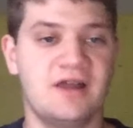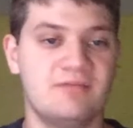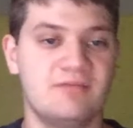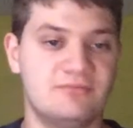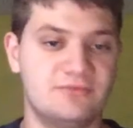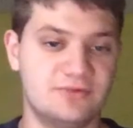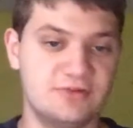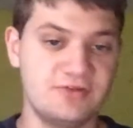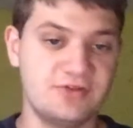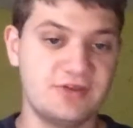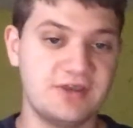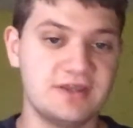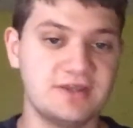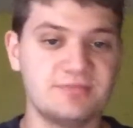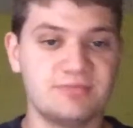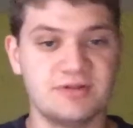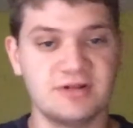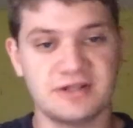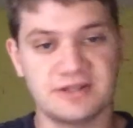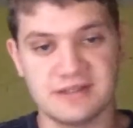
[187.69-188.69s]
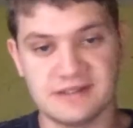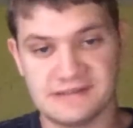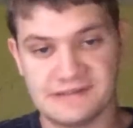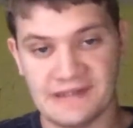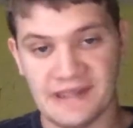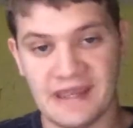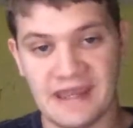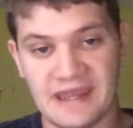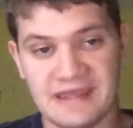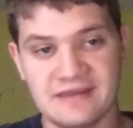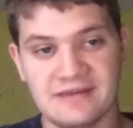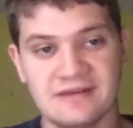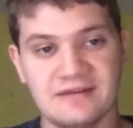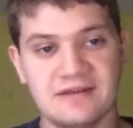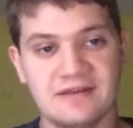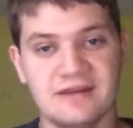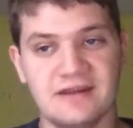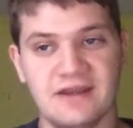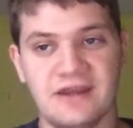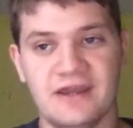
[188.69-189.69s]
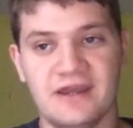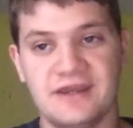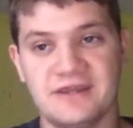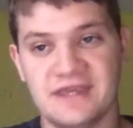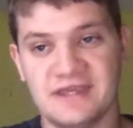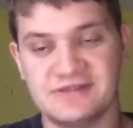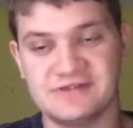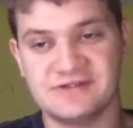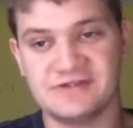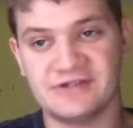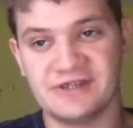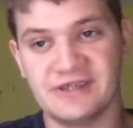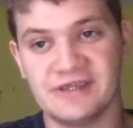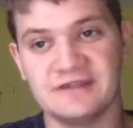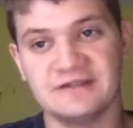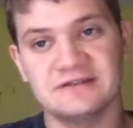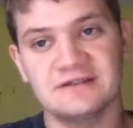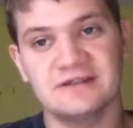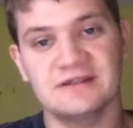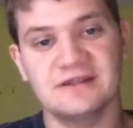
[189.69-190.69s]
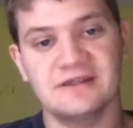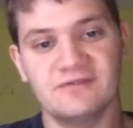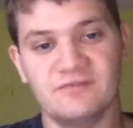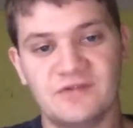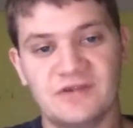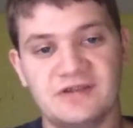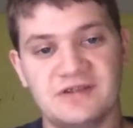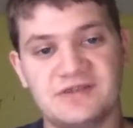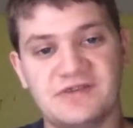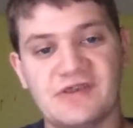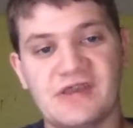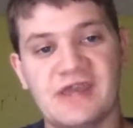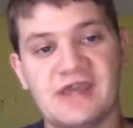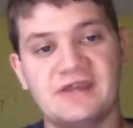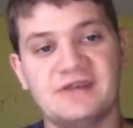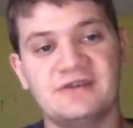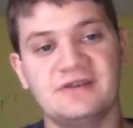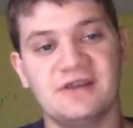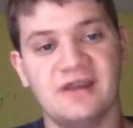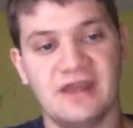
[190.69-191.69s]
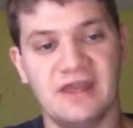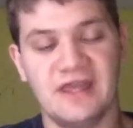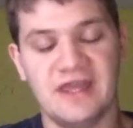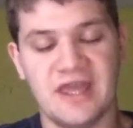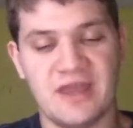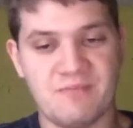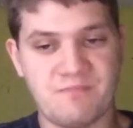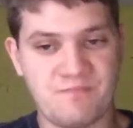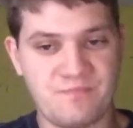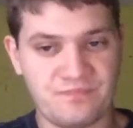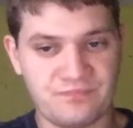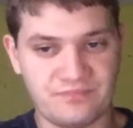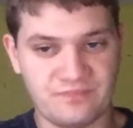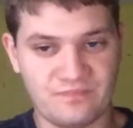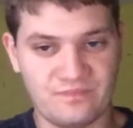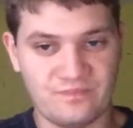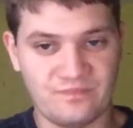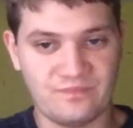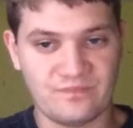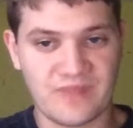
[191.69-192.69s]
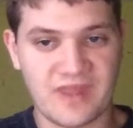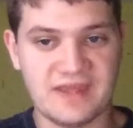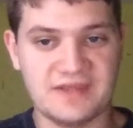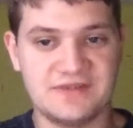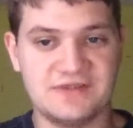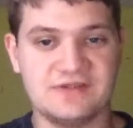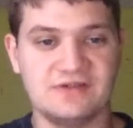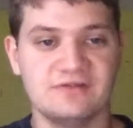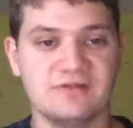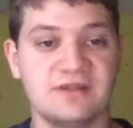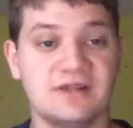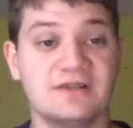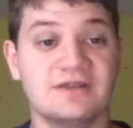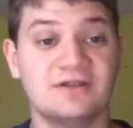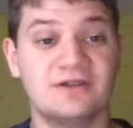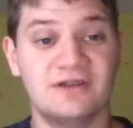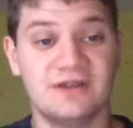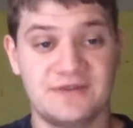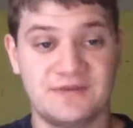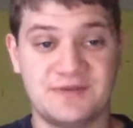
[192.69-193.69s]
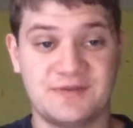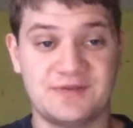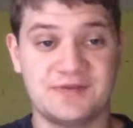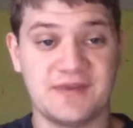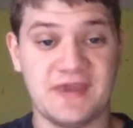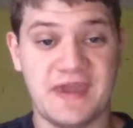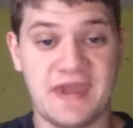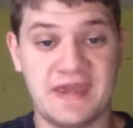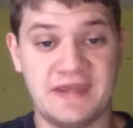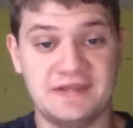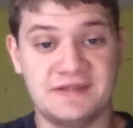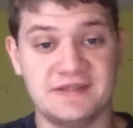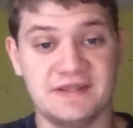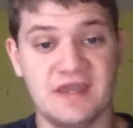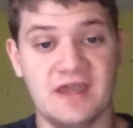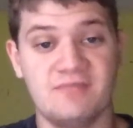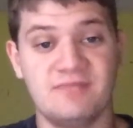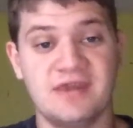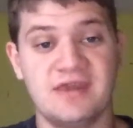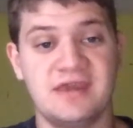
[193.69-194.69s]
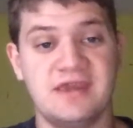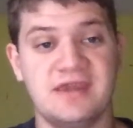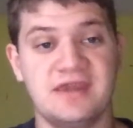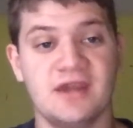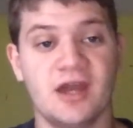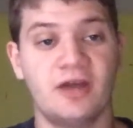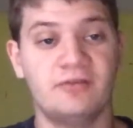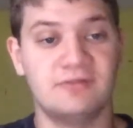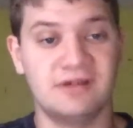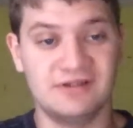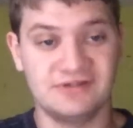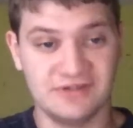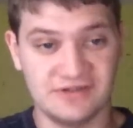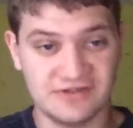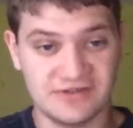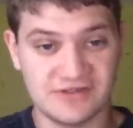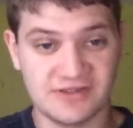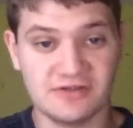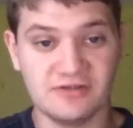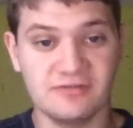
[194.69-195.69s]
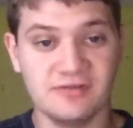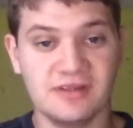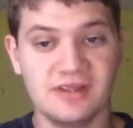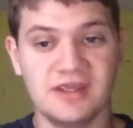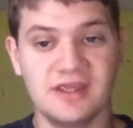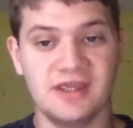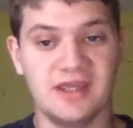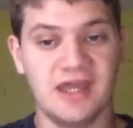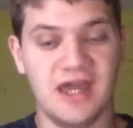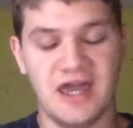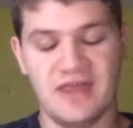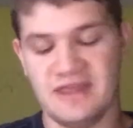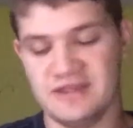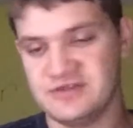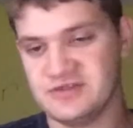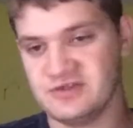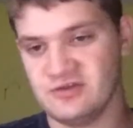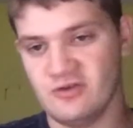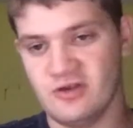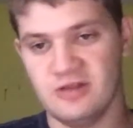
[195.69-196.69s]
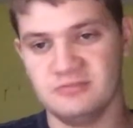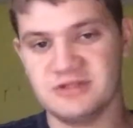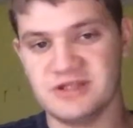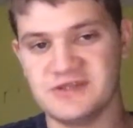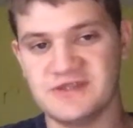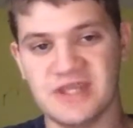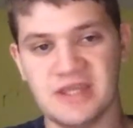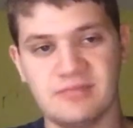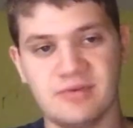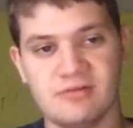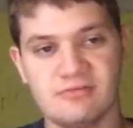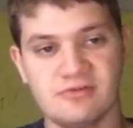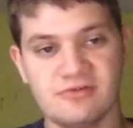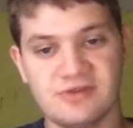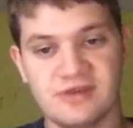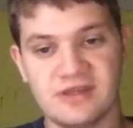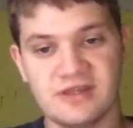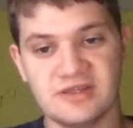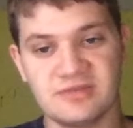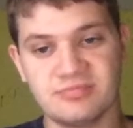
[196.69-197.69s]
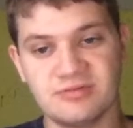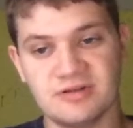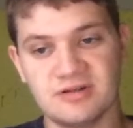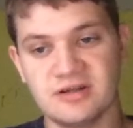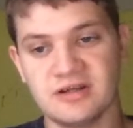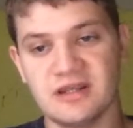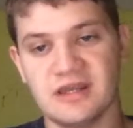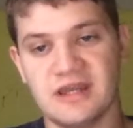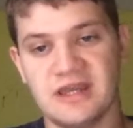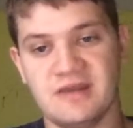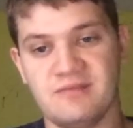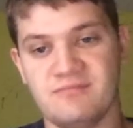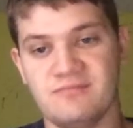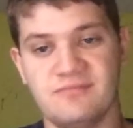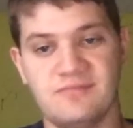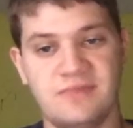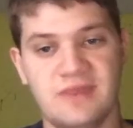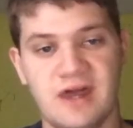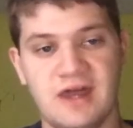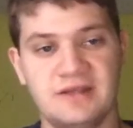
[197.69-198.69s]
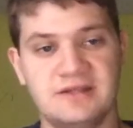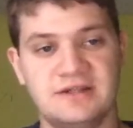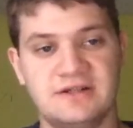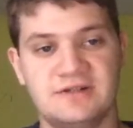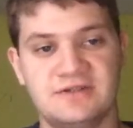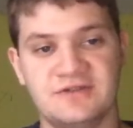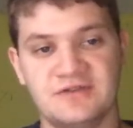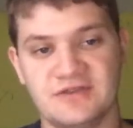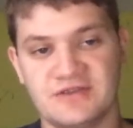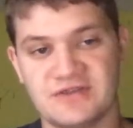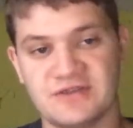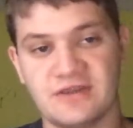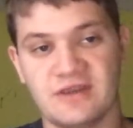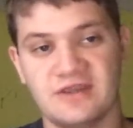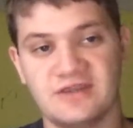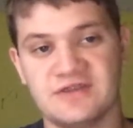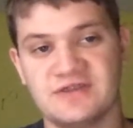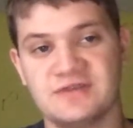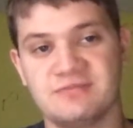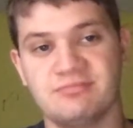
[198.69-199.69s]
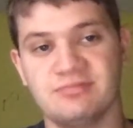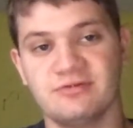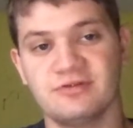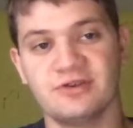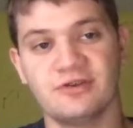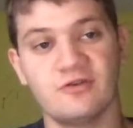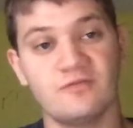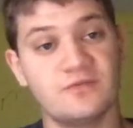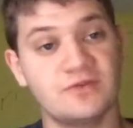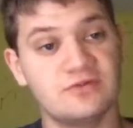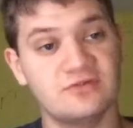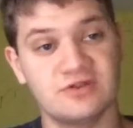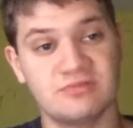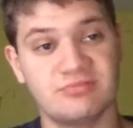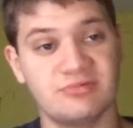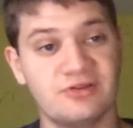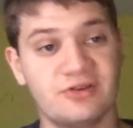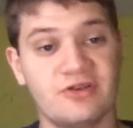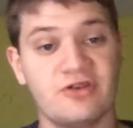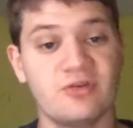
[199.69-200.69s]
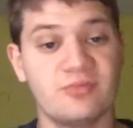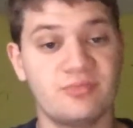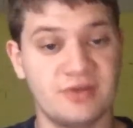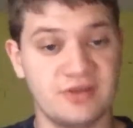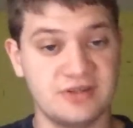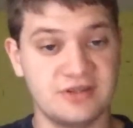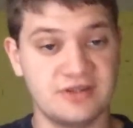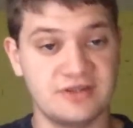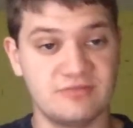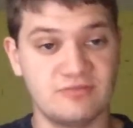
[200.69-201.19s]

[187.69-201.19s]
Ruth Ginsburg did die yesterday. Very sad. It's certainly a loss, and may God rest her soul. That's all I'm going to say about Ruth Ginsburg. I'm not here to discuss political views or political opinions.